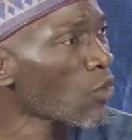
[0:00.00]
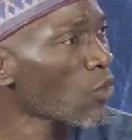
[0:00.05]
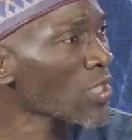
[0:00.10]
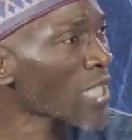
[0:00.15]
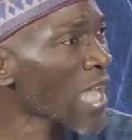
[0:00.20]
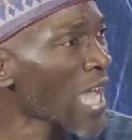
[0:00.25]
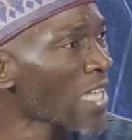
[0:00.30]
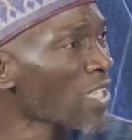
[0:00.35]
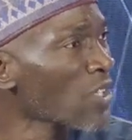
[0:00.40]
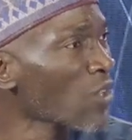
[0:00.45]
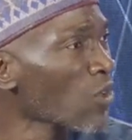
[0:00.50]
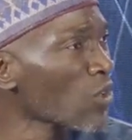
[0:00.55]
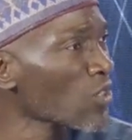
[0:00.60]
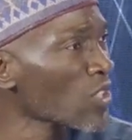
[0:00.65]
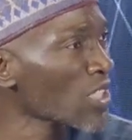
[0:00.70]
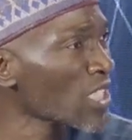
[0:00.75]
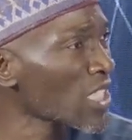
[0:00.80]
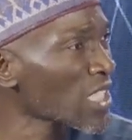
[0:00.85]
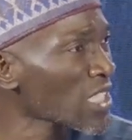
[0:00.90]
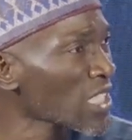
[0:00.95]
without any
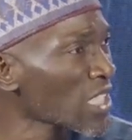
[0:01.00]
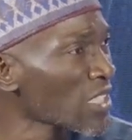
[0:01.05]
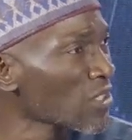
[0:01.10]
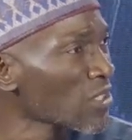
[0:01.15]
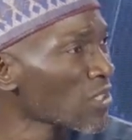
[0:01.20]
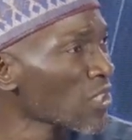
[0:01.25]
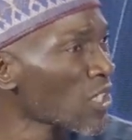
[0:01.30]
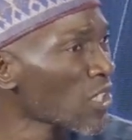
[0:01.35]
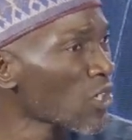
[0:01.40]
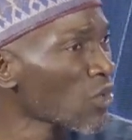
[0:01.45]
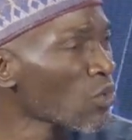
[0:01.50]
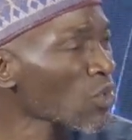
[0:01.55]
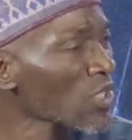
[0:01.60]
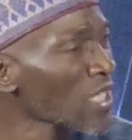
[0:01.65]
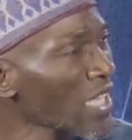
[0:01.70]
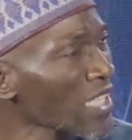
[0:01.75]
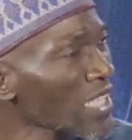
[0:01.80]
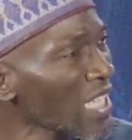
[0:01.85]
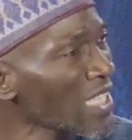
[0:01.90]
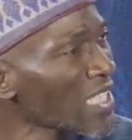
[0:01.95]
coordination,
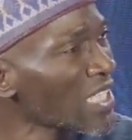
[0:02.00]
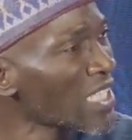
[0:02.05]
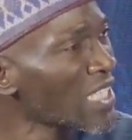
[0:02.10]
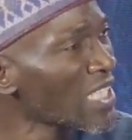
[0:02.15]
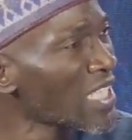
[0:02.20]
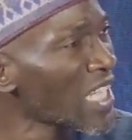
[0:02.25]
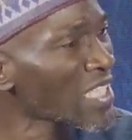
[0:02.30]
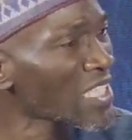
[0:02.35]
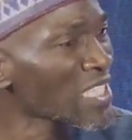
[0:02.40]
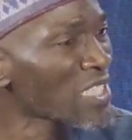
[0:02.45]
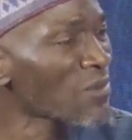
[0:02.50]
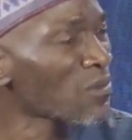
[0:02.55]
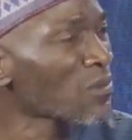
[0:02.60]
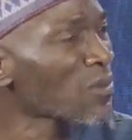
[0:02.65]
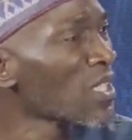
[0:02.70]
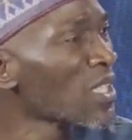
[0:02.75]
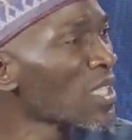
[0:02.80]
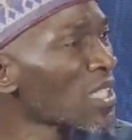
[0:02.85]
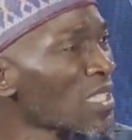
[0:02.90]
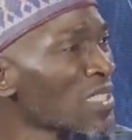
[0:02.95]
without any leadership,
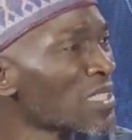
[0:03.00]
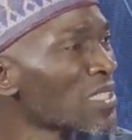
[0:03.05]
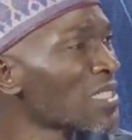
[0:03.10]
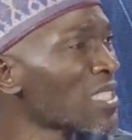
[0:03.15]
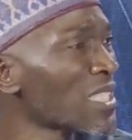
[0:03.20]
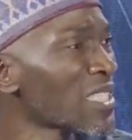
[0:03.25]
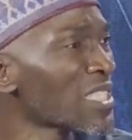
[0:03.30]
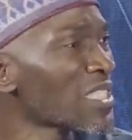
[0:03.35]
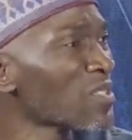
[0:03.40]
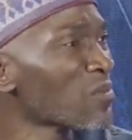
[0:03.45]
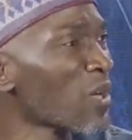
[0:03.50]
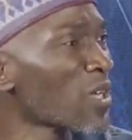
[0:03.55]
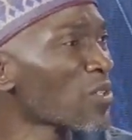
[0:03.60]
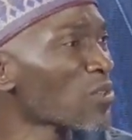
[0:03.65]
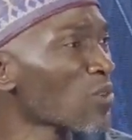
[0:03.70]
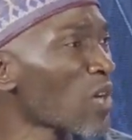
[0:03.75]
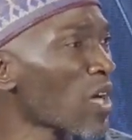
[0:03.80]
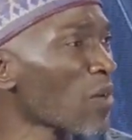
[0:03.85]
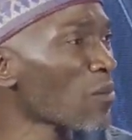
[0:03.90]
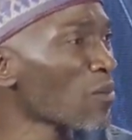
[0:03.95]
this is
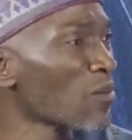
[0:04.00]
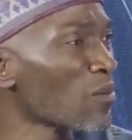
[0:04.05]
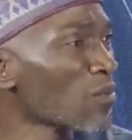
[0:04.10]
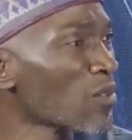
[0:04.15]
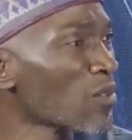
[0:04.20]
bound to happen.